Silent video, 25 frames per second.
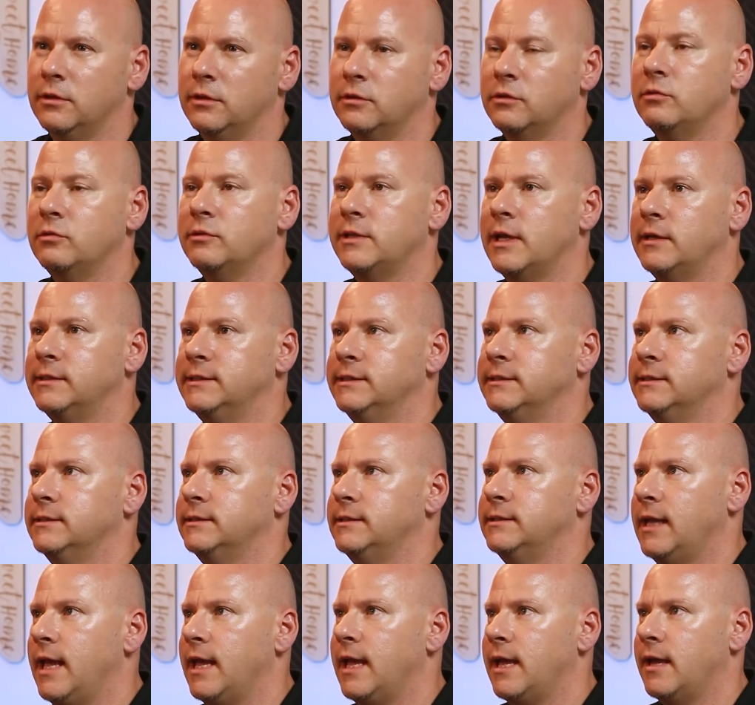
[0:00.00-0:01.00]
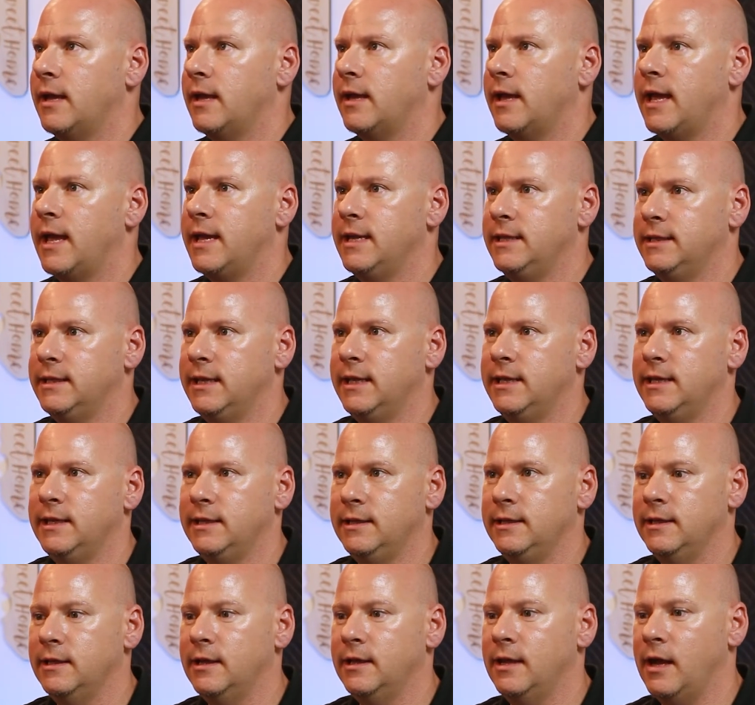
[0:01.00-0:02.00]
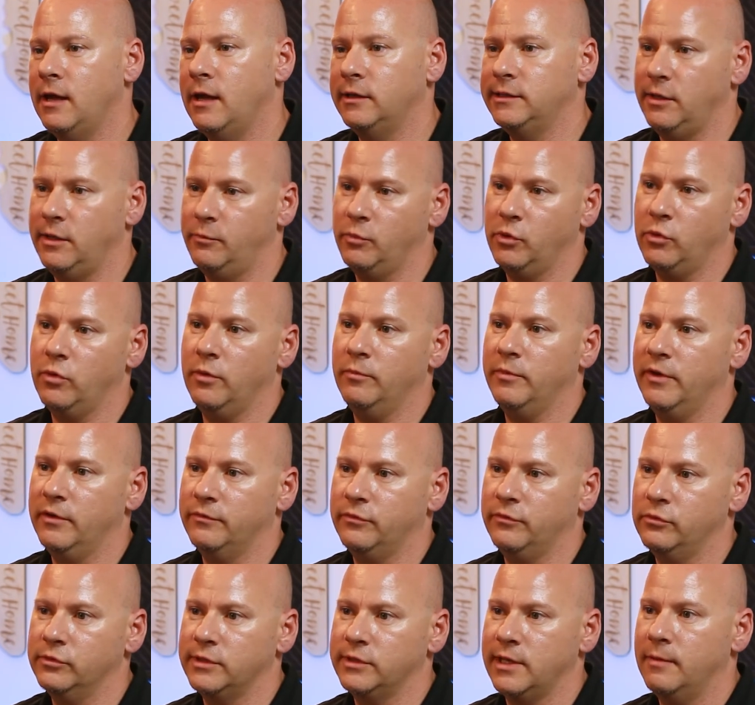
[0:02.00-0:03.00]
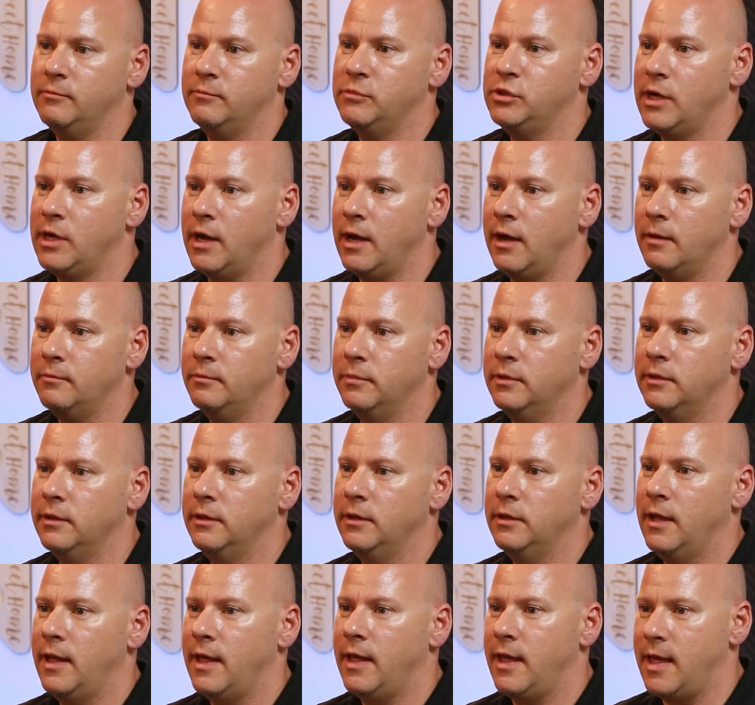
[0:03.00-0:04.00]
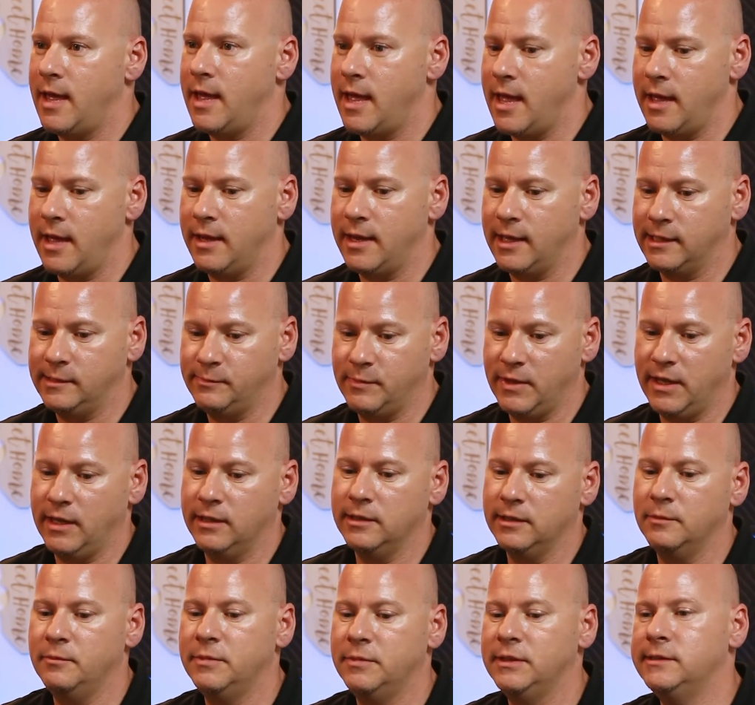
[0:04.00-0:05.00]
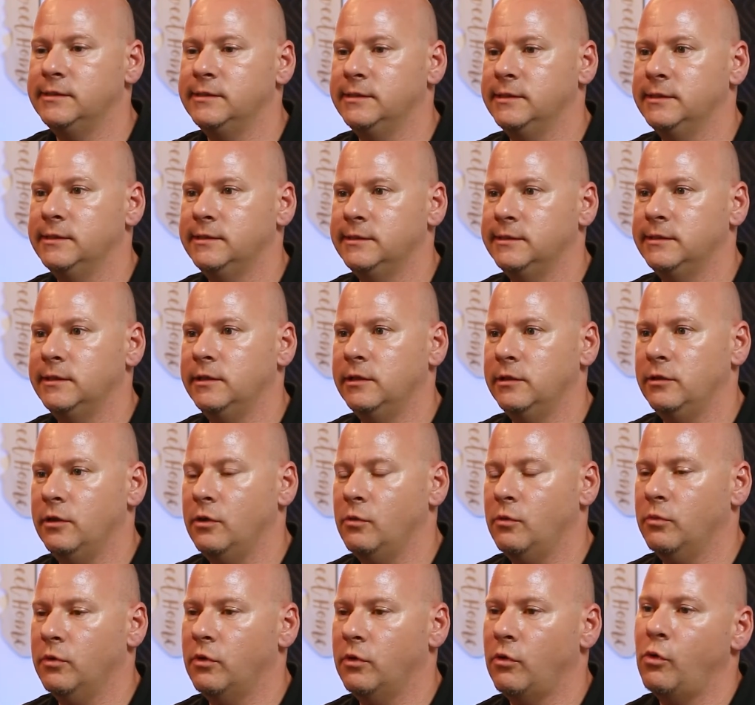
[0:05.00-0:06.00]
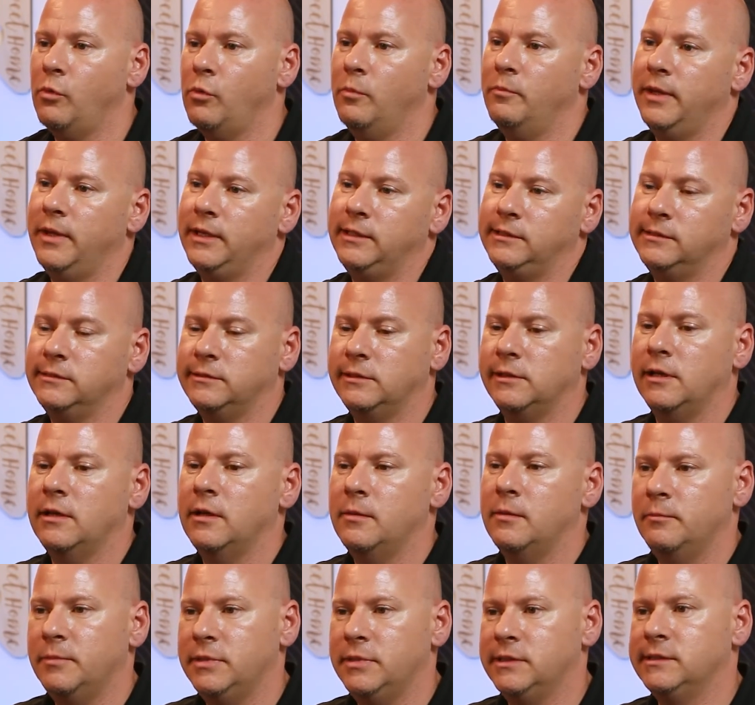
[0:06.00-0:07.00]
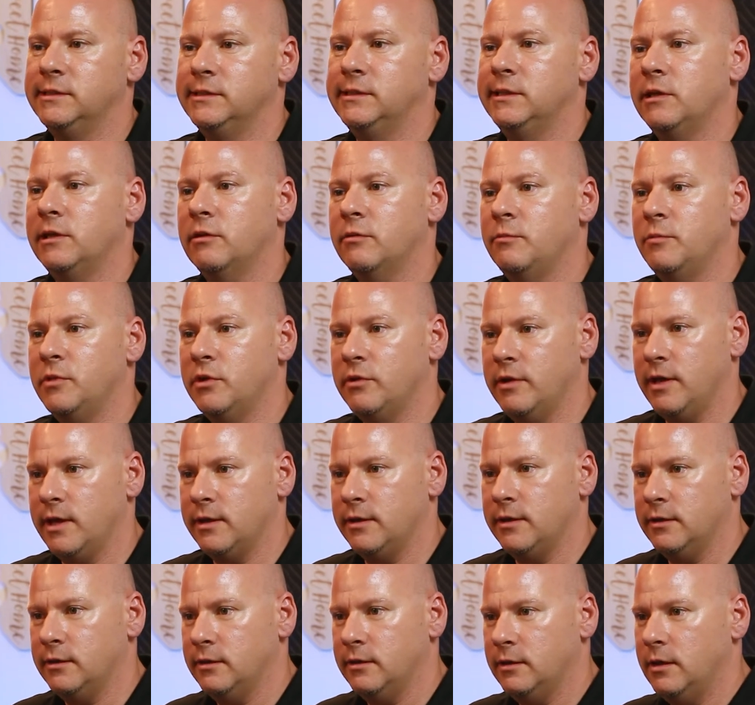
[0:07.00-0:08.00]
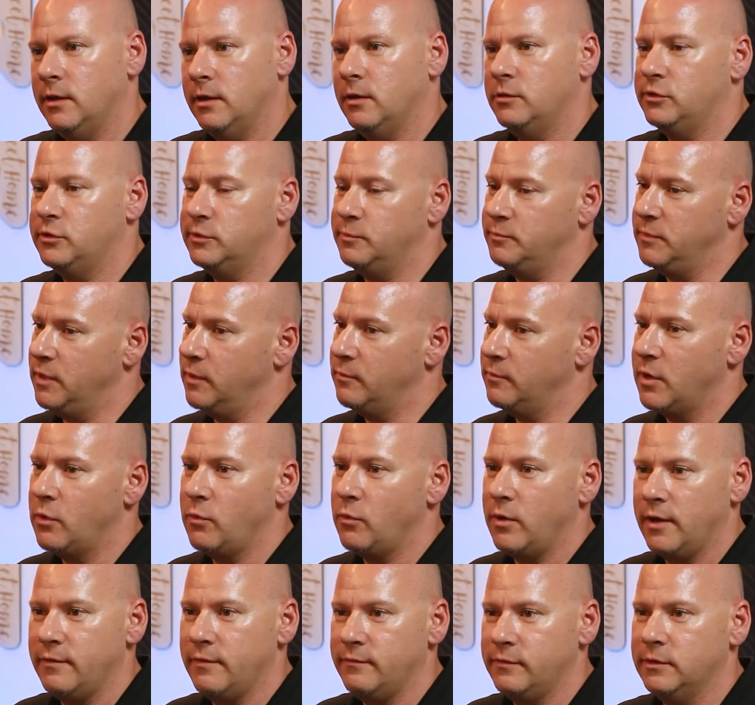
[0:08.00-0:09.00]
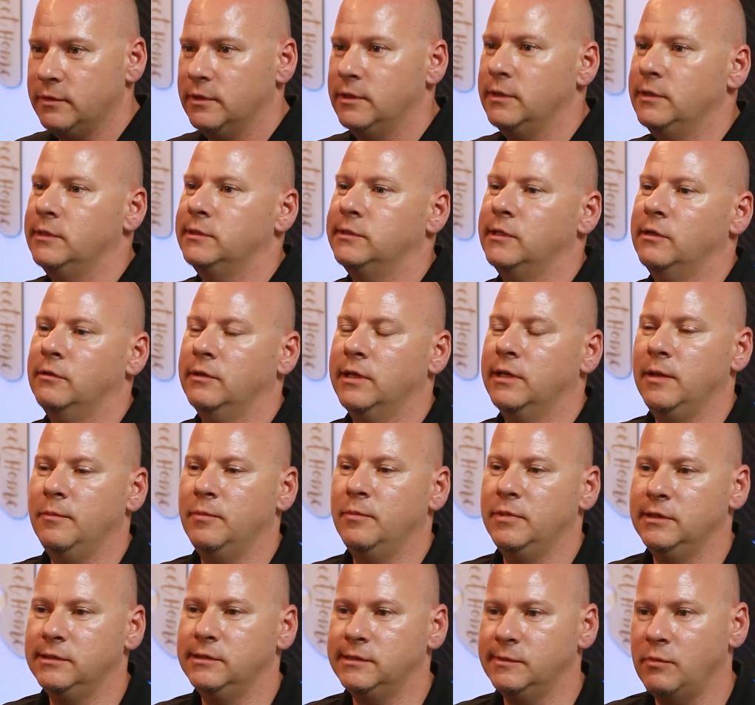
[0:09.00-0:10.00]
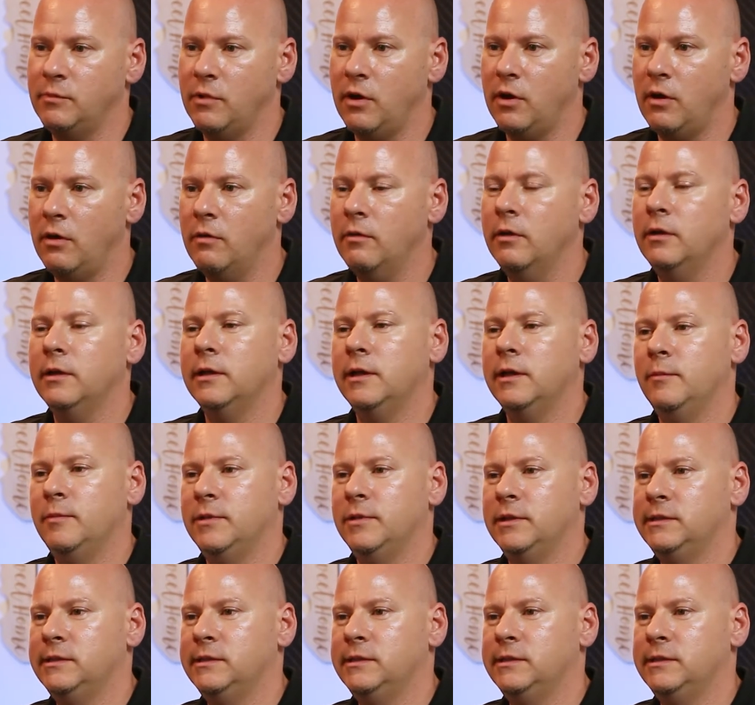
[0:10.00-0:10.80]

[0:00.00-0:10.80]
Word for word: 2018 i was able to quit my full-time job that's awesome and expand the business you know we're a home-based business here in murrieta just me and my wife so keeping it small keeping mm-hmm.